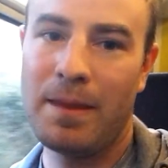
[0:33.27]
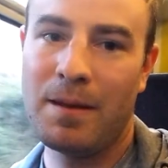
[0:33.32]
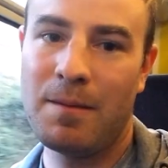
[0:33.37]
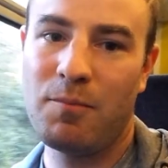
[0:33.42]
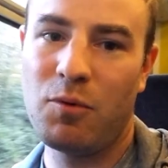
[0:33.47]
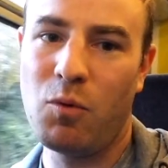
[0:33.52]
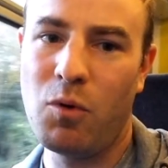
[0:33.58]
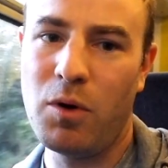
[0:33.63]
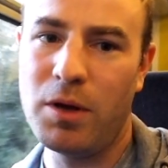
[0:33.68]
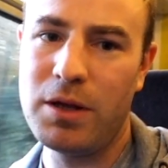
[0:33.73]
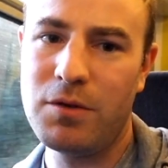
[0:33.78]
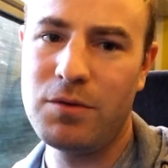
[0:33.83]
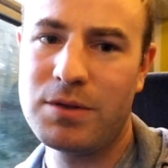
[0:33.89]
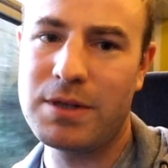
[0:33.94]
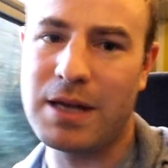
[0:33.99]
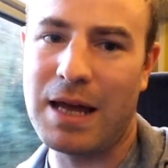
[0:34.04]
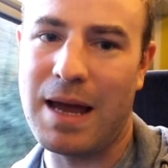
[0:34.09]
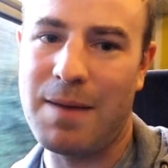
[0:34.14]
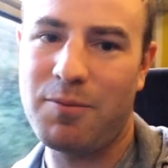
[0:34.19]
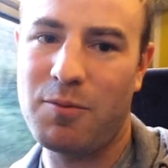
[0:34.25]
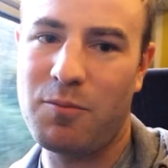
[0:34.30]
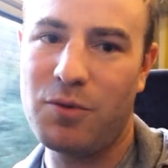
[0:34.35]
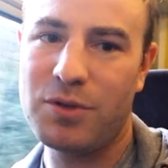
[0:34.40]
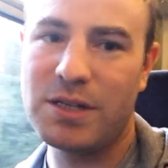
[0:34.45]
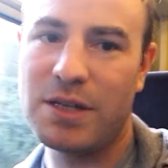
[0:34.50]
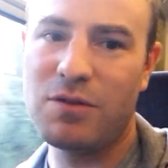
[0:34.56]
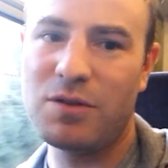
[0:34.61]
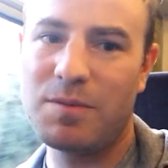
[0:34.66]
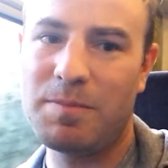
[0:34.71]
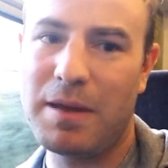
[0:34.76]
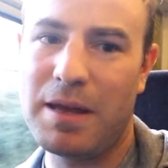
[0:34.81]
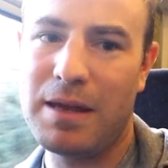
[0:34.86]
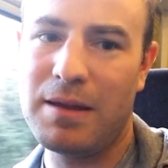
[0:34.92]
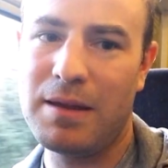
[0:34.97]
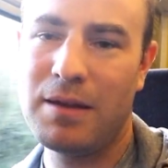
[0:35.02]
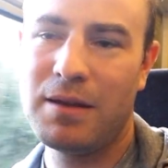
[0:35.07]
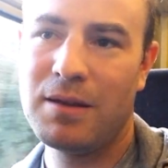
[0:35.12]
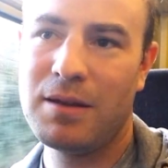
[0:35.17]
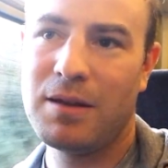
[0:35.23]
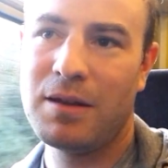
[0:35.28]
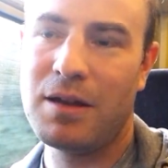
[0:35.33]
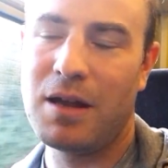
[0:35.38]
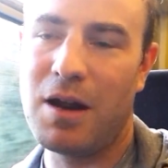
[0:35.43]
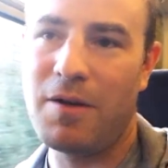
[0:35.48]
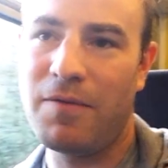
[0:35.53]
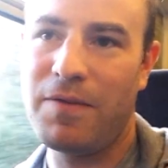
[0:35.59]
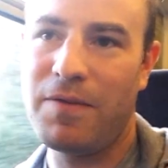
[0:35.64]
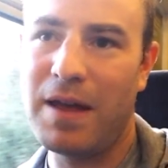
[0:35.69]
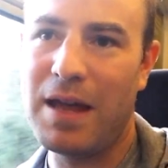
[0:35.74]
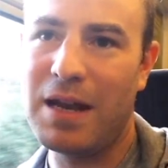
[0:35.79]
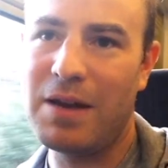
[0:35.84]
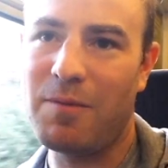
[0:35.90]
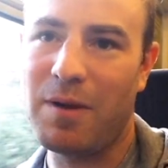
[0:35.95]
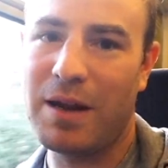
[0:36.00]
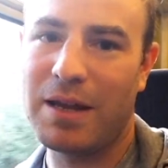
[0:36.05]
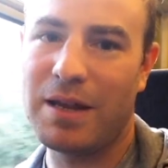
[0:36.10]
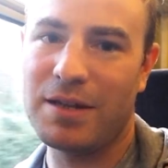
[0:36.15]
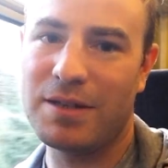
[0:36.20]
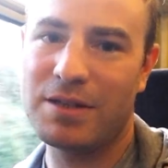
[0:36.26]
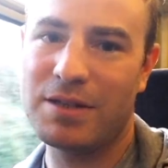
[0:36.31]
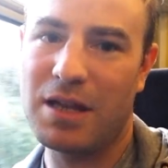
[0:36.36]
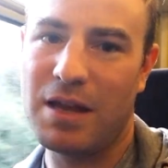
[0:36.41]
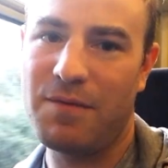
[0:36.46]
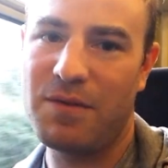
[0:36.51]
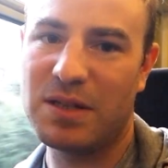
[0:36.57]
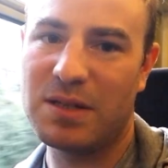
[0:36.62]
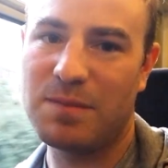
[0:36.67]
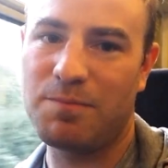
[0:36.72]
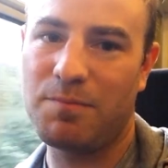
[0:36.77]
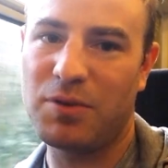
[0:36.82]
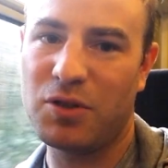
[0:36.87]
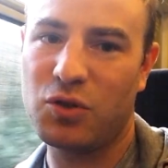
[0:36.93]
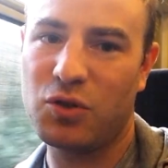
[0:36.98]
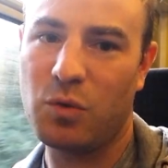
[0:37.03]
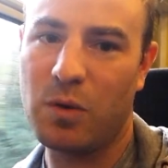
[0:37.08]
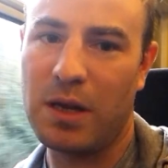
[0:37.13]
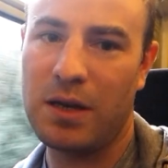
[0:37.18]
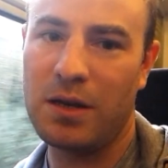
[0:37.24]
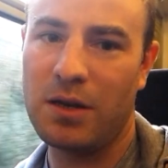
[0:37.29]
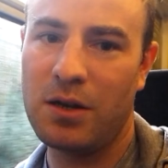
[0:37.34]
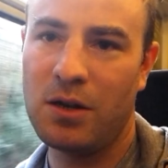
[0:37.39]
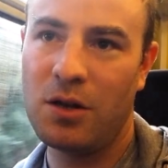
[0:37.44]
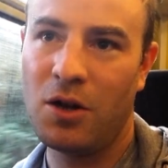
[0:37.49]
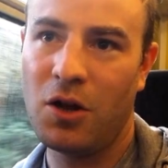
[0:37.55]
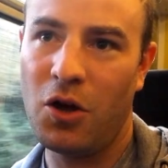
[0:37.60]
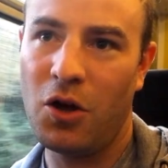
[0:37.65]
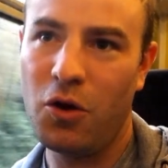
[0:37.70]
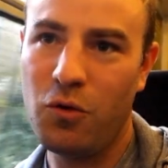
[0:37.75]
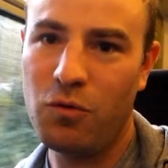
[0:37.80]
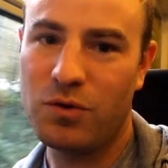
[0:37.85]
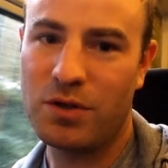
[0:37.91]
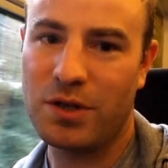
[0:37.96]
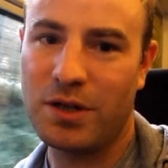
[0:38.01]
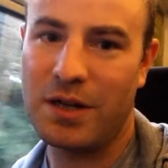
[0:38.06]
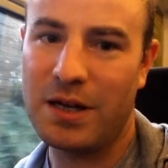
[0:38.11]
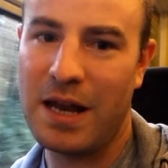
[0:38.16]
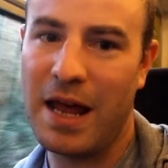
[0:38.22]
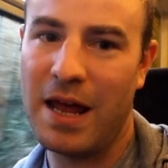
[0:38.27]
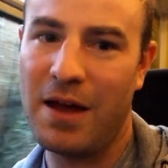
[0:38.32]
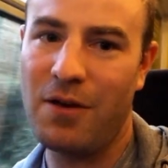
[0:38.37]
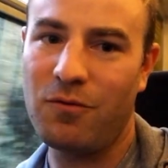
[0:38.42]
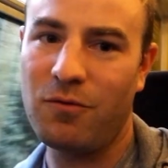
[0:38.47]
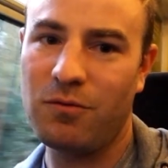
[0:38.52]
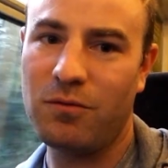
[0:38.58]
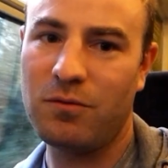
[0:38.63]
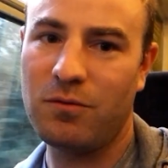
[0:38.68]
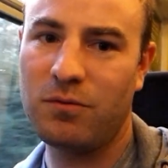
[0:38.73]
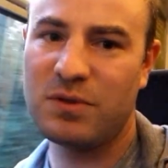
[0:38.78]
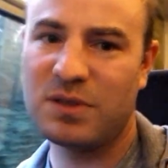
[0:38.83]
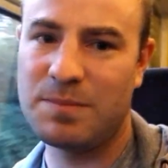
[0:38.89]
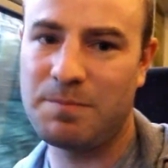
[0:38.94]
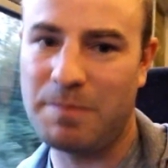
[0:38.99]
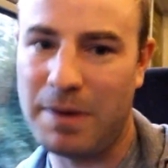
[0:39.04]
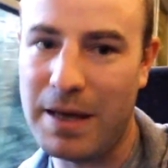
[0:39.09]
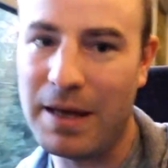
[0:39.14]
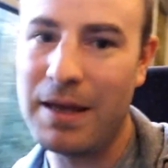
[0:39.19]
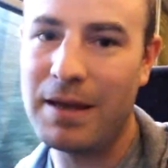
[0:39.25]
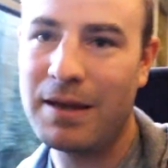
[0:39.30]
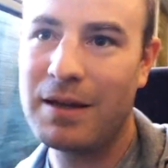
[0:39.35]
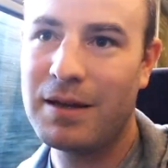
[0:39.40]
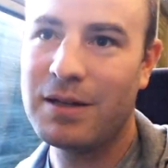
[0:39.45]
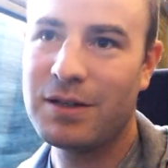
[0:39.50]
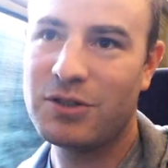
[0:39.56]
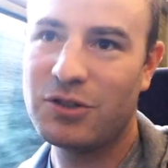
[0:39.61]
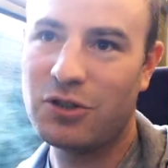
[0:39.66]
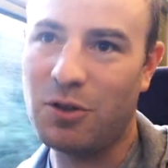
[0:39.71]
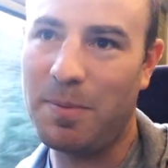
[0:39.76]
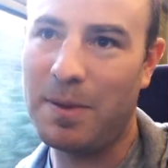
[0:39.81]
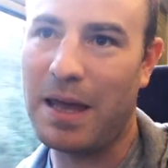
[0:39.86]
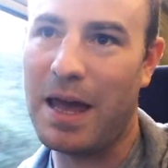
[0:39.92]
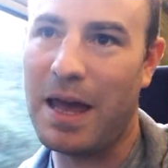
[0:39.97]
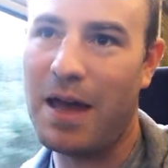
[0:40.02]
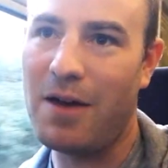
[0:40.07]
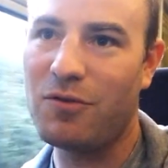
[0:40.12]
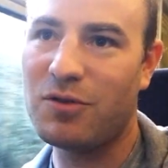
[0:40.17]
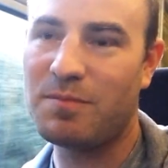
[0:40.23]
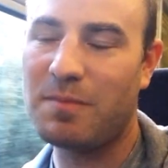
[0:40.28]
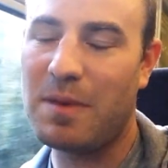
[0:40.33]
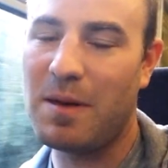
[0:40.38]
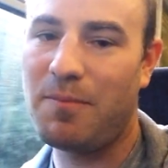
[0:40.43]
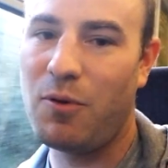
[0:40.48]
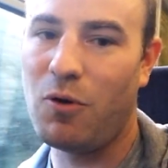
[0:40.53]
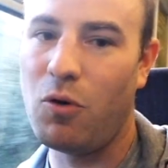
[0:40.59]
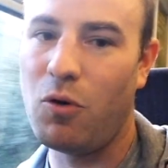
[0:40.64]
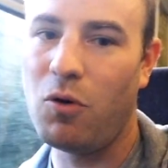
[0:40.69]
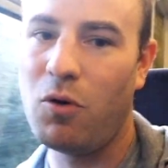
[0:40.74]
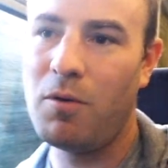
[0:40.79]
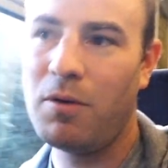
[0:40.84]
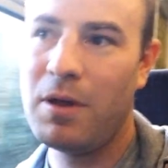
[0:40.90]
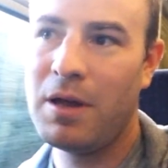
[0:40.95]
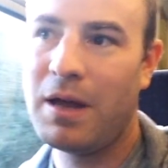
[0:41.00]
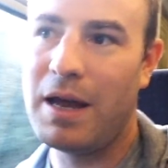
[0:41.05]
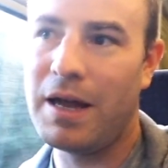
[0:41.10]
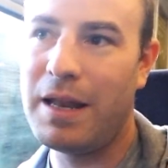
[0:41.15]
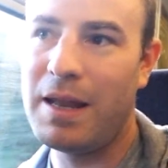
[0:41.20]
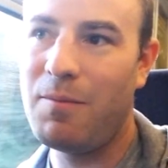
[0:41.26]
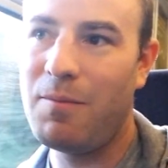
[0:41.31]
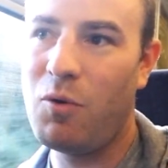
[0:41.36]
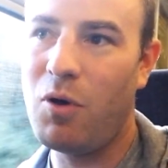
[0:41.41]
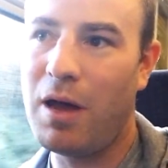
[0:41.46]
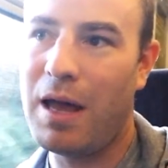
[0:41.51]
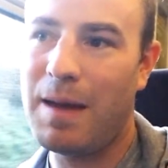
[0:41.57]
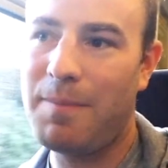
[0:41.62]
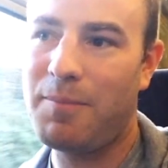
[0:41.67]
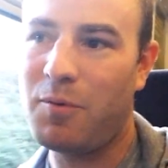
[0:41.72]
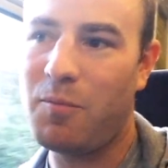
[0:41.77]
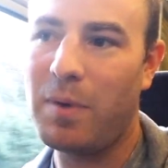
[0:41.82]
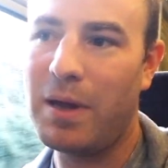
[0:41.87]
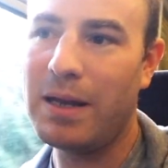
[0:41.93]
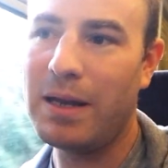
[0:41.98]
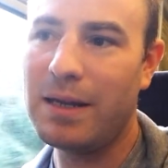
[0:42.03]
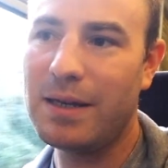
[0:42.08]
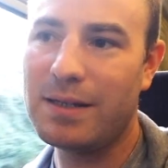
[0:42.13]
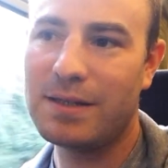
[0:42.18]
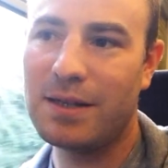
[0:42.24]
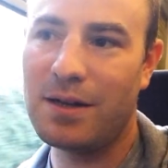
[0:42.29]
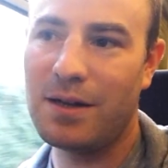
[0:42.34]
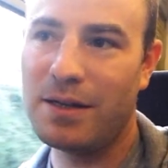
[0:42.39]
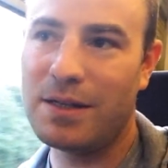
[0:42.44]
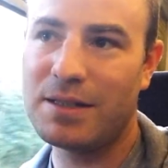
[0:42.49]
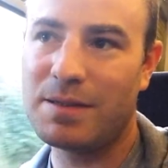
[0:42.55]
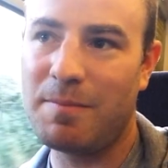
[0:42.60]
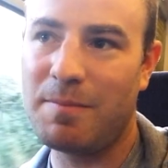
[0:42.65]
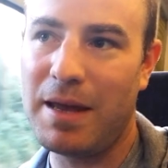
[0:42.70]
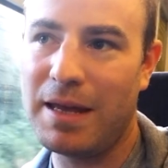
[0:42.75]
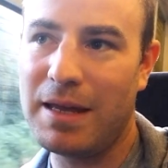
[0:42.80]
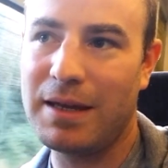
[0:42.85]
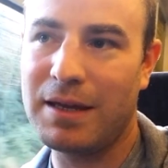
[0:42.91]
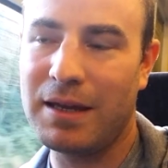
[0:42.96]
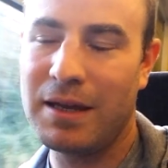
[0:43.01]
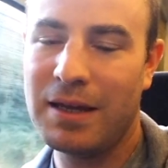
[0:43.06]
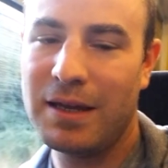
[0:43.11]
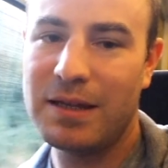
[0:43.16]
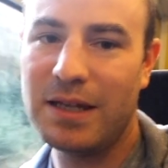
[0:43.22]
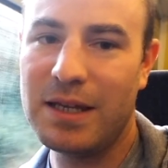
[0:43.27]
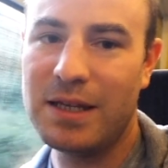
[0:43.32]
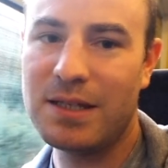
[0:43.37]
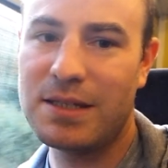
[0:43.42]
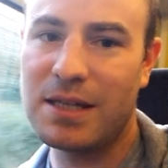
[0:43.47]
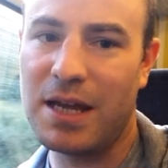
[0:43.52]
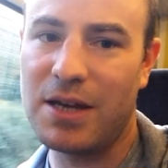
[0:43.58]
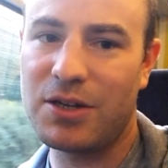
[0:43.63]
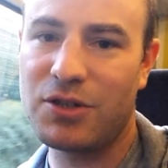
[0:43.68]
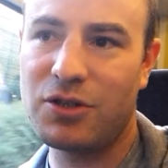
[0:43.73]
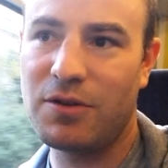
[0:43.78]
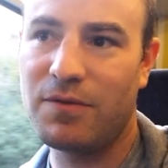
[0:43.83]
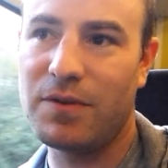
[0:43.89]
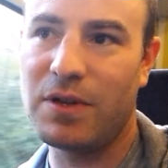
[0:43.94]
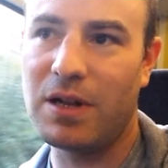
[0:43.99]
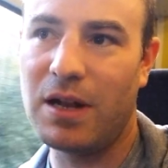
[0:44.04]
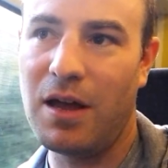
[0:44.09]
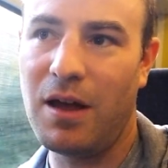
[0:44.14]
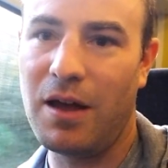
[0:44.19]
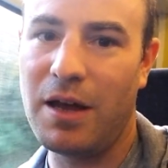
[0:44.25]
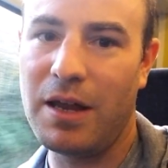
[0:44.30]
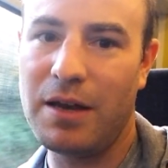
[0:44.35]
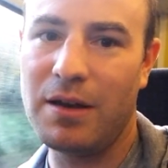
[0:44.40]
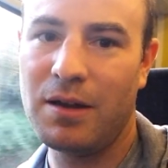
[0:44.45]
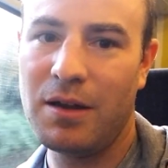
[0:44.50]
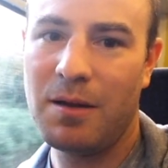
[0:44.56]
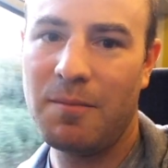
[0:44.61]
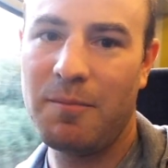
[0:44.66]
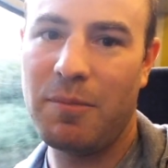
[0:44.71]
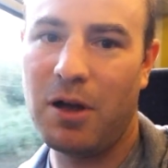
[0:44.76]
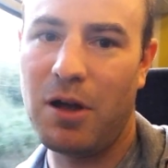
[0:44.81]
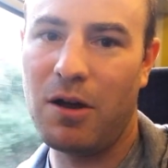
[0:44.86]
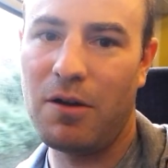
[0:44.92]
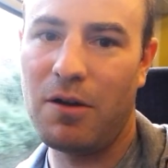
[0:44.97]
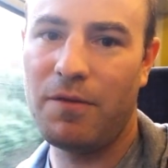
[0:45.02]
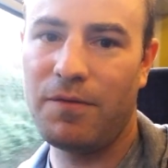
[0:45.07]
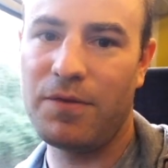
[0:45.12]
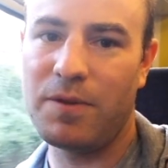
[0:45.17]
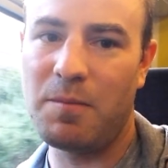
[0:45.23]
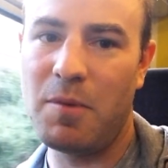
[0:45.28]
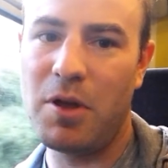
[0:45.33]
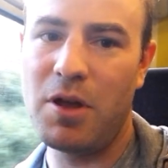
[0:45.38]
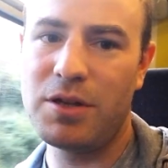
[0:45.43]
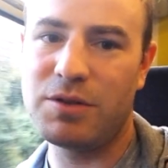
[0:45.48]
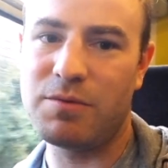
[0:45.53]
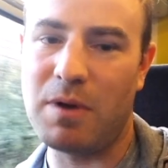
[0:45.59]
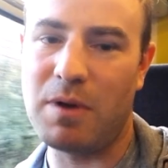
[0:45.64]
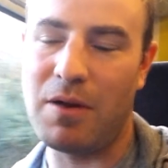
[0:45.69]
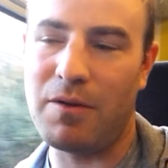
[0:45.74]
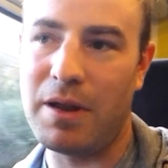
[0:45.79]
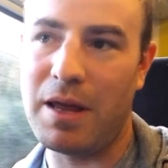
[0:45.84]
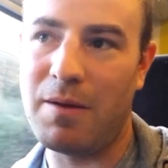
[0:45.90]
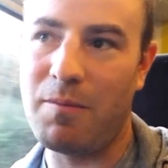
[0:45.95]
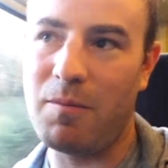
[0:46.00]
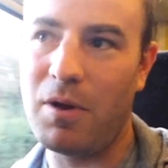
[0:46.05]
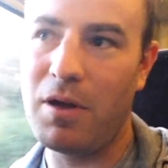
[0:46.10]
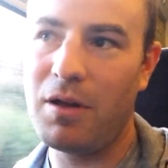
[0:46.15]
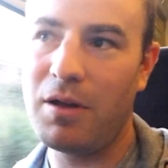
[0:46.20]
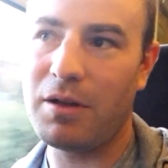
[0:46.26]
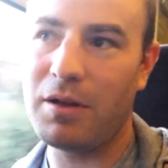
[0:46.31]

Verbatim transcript: But what used to happen was there used to be a fairly regular service between Hooton and Helsby, stopping at Ellesmere Port. And then what happened, when they decided to make this section of the line part of the Merseyrail network,